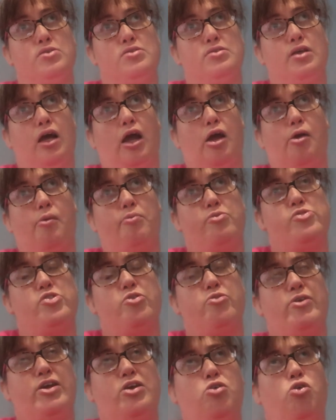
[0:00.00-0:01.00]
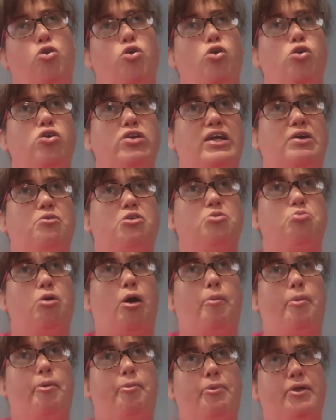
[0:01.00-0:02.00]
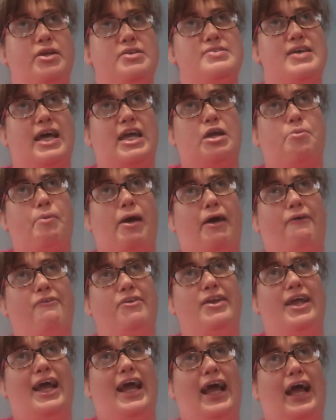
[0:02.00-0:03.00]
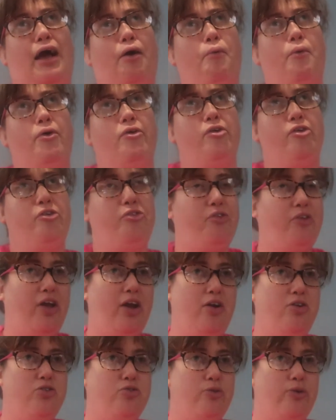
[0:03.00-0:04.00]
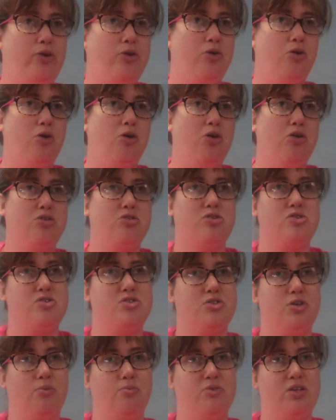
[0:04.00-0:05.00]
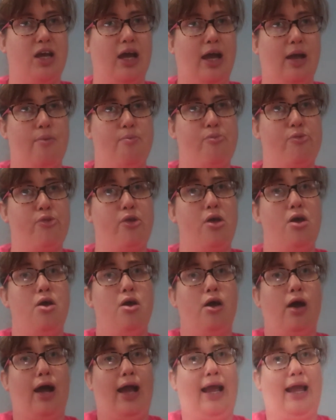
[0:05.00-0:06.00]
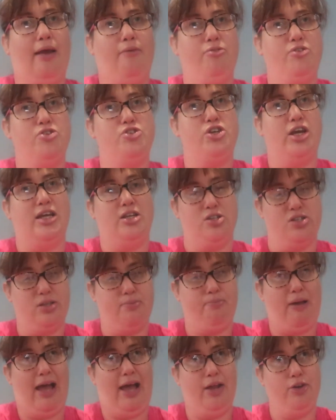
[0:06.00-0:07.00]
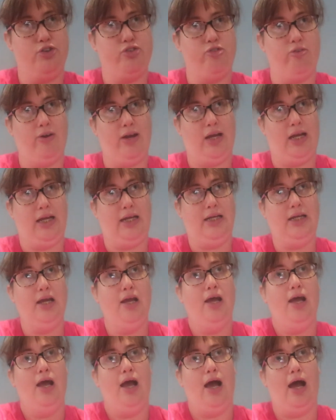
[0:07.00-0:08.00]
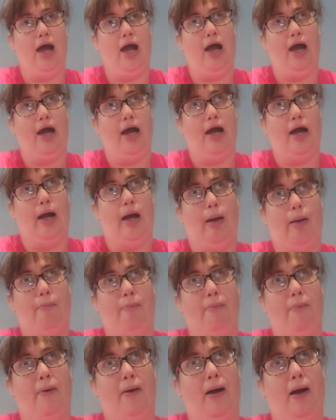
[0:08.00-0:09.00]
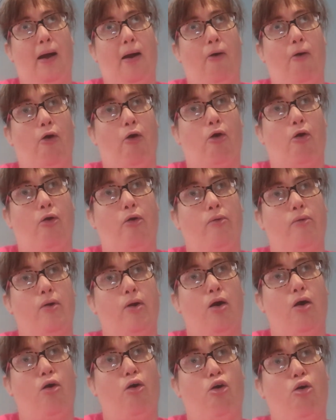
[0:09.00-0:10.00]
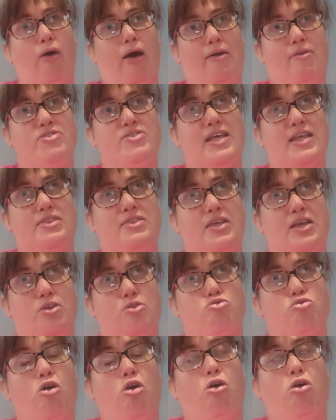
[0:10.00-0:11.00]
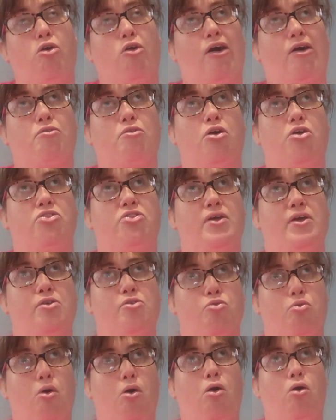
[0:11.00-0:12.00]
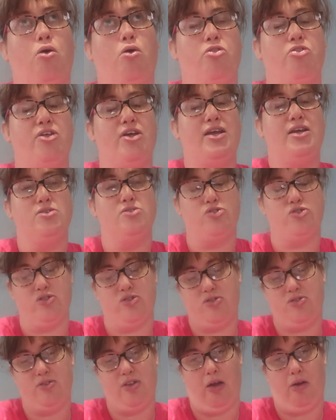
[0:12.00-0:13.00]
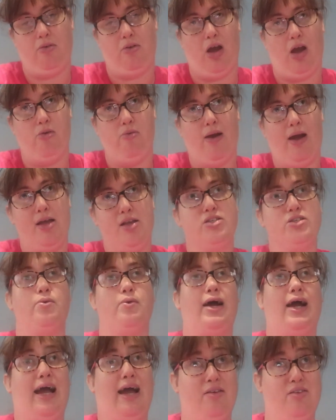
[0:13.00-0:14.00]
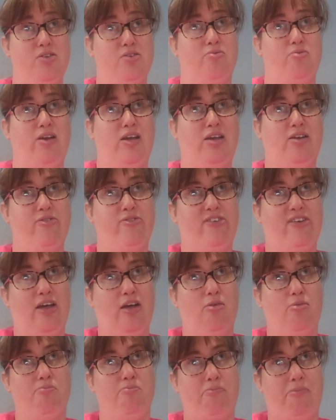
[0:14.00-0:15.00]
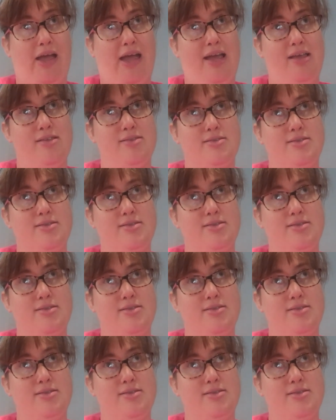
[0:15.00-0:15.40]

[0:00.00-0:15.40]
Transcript: So to record, it would probably take about an hour or so to record, because sometimes I have to change the battery, or or I've said things wrong, or I've got things wrong, or things just don't go right, so I have to refilm bits.